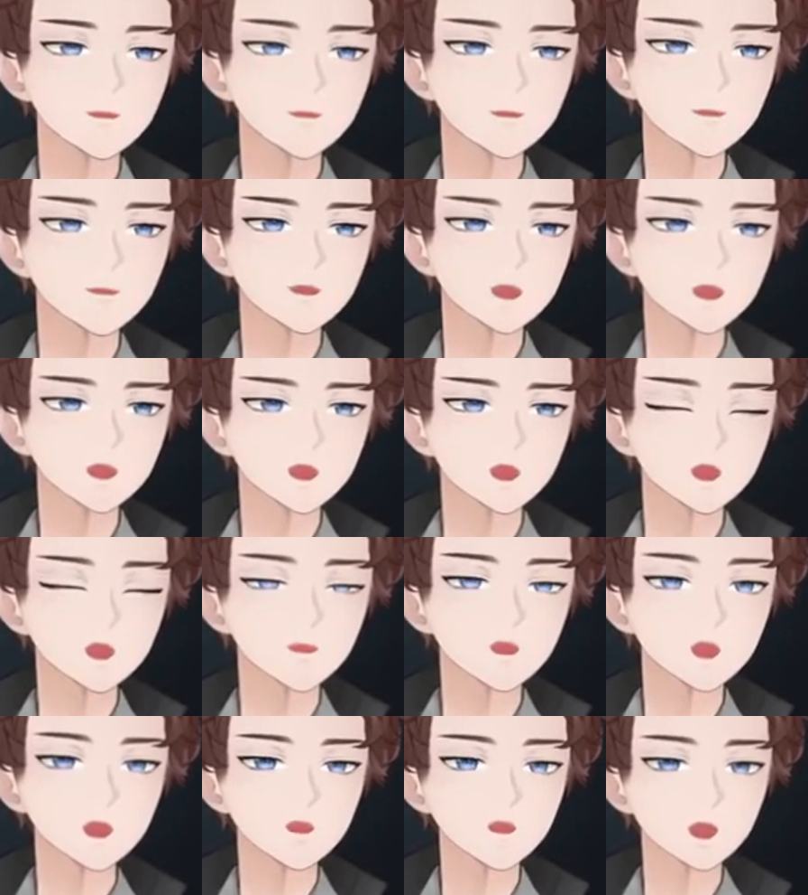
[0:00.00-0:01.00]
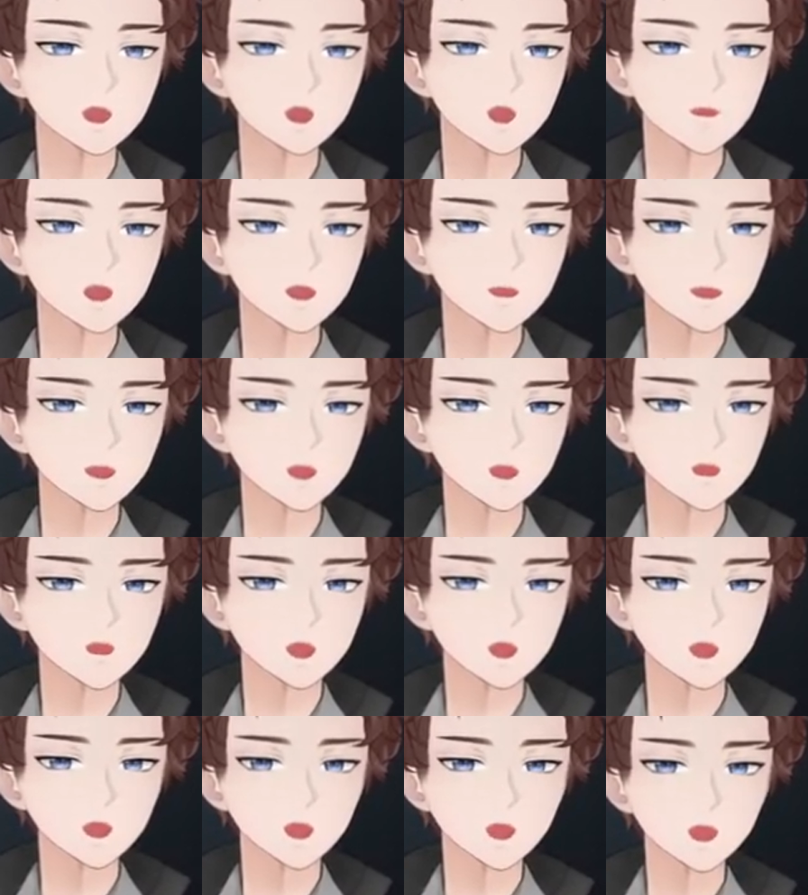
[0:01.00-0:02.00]
Uh, birthday February
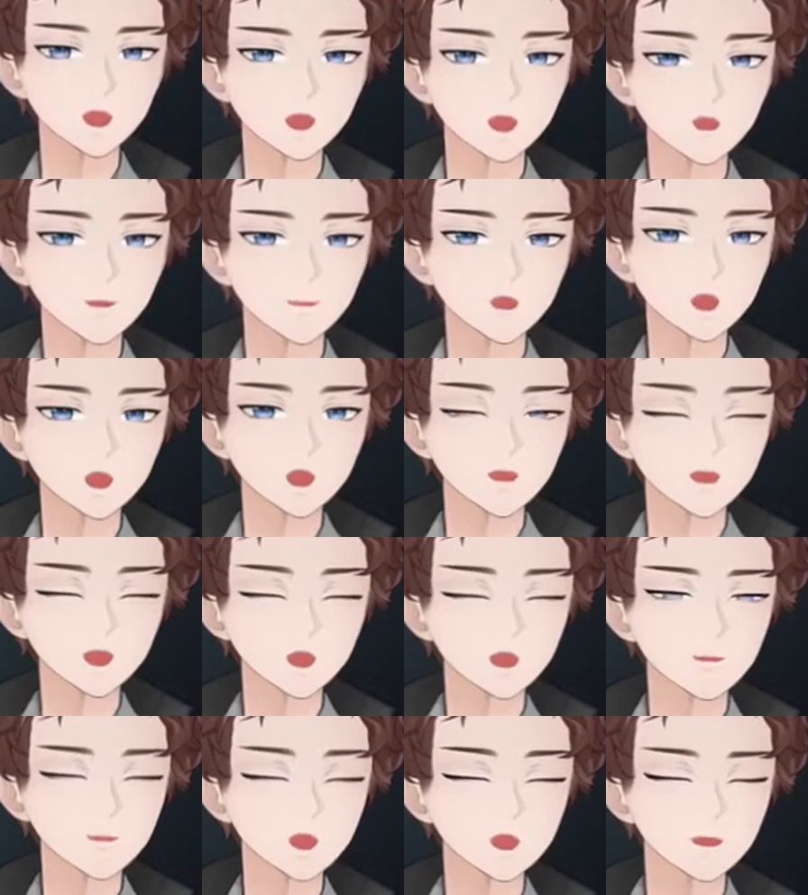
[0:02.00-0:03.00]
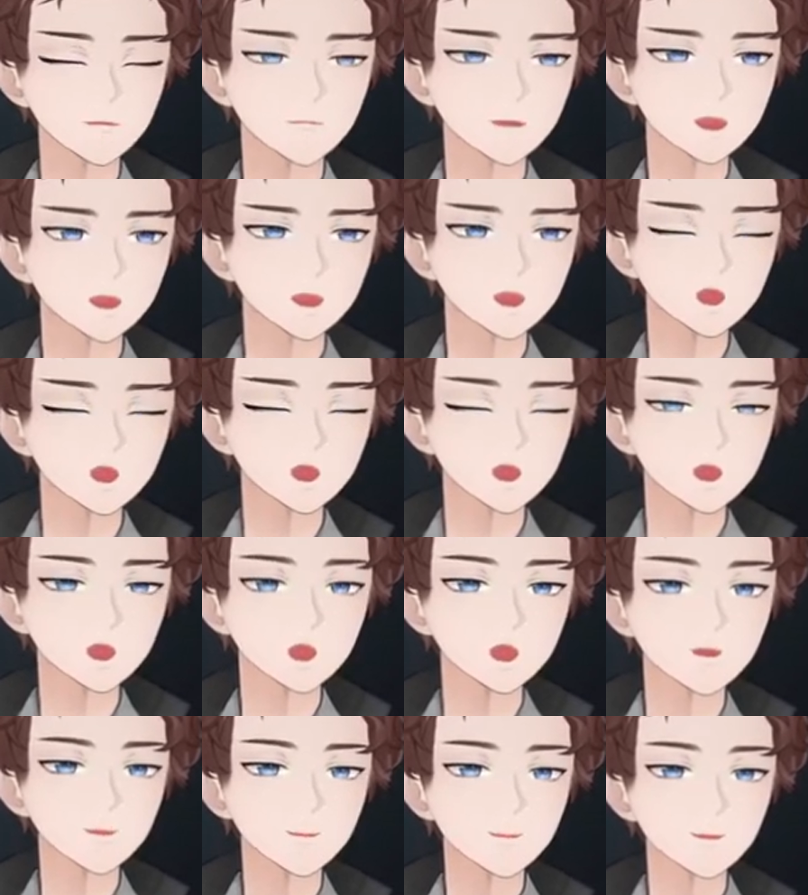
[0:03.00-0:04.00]
20th, blood type O
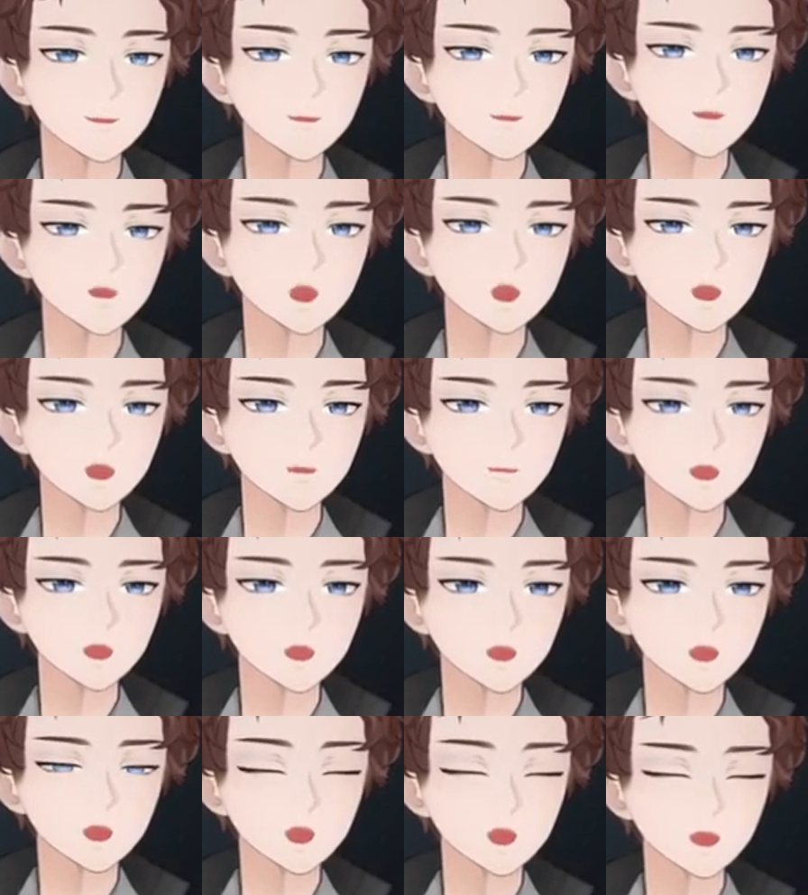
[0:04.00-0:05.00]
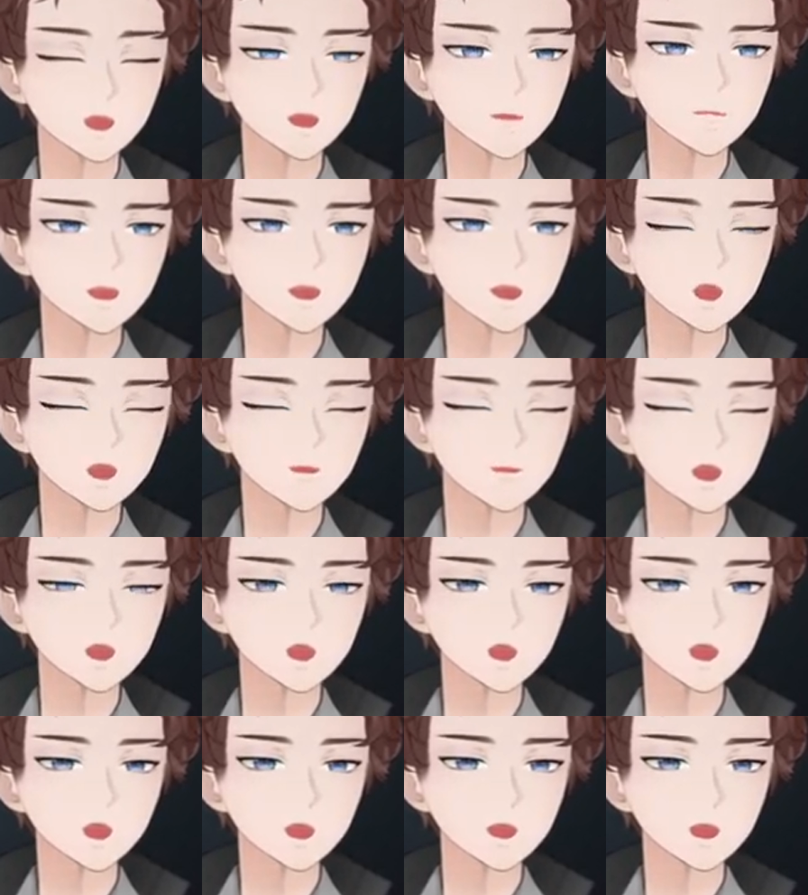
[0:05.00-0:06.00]
positive. So if we're ever in a firefight, you
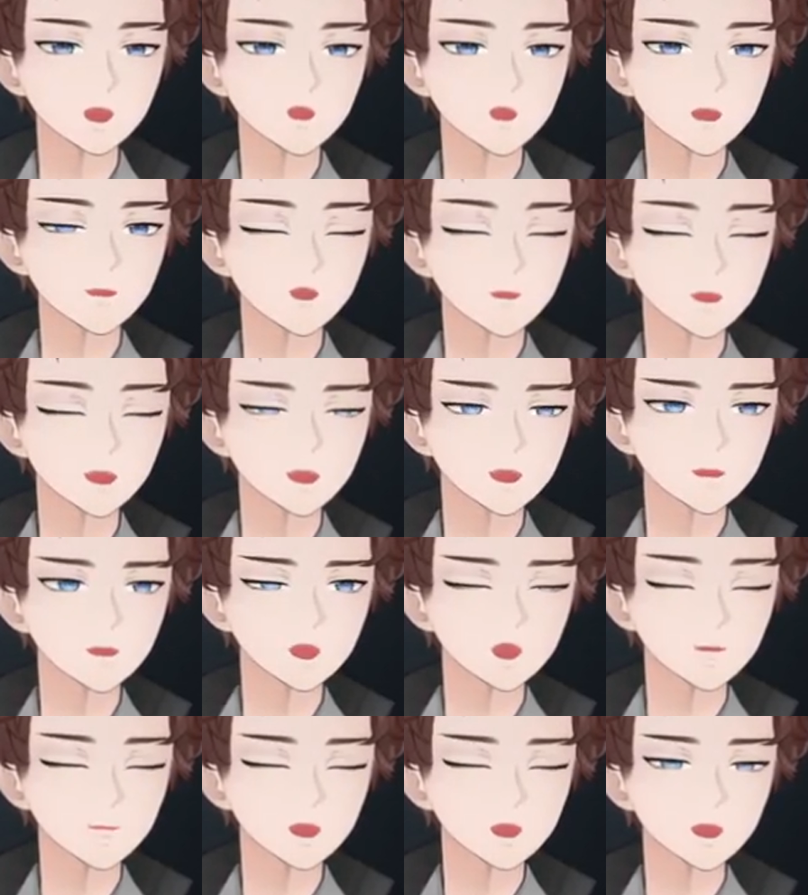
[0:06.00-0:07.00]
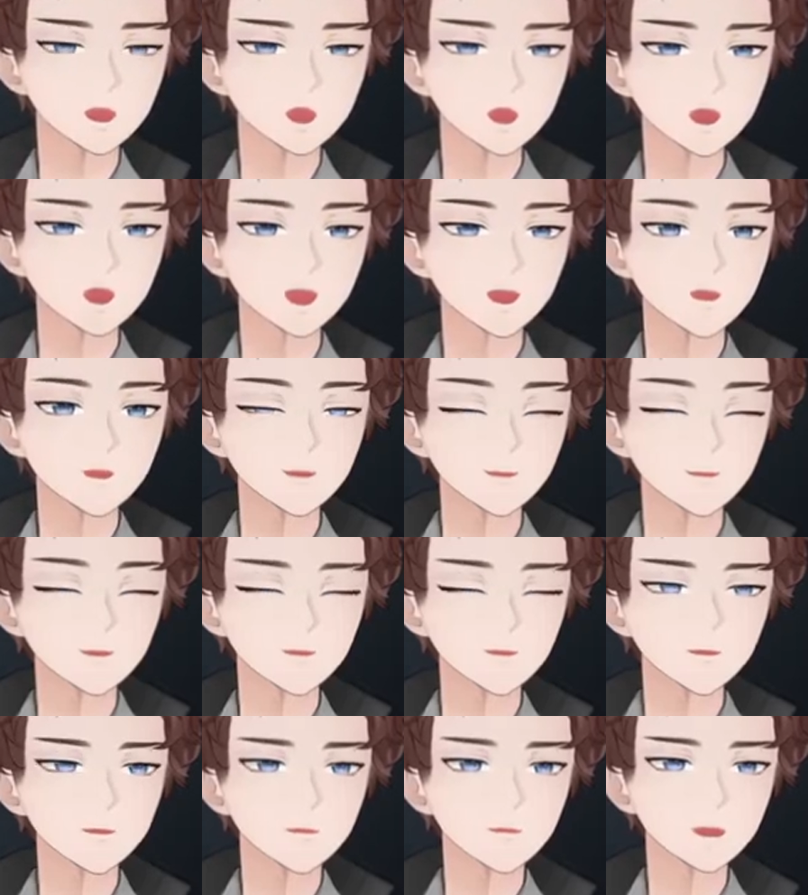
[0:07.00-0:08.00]
know what type of blood type I'll need.
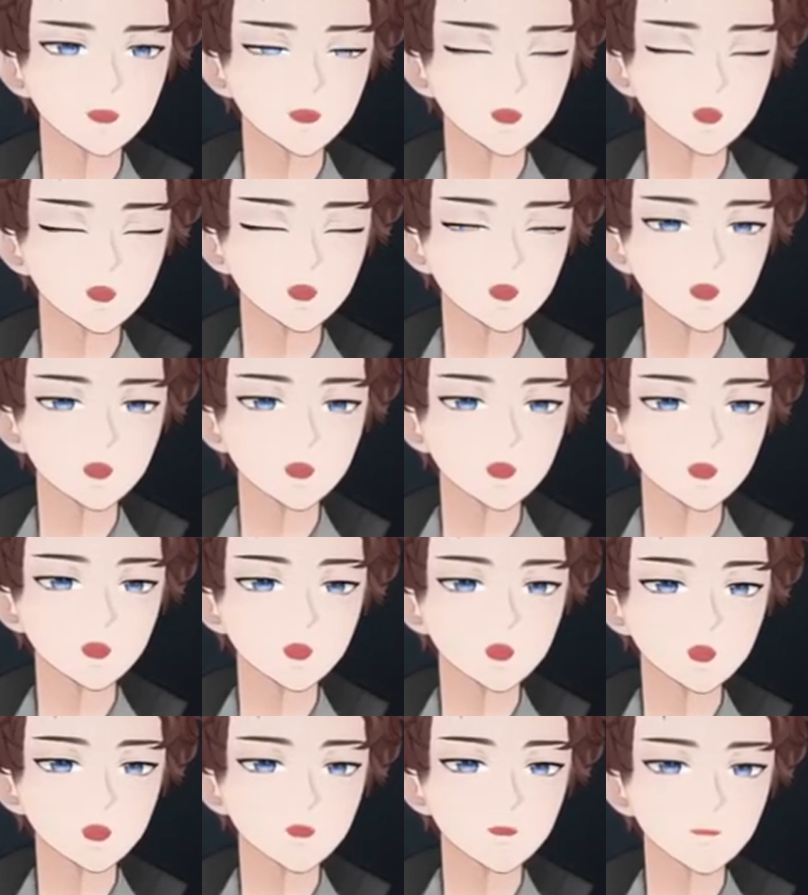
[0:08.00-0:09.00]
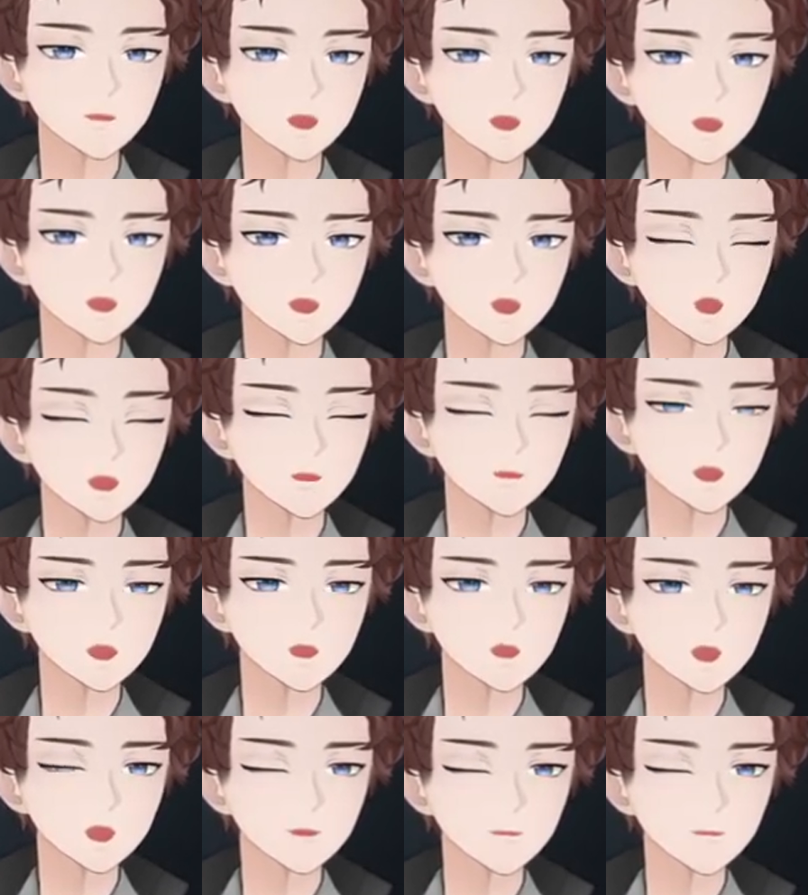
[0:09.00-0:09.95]
But uh, actually, I left uh, the blood type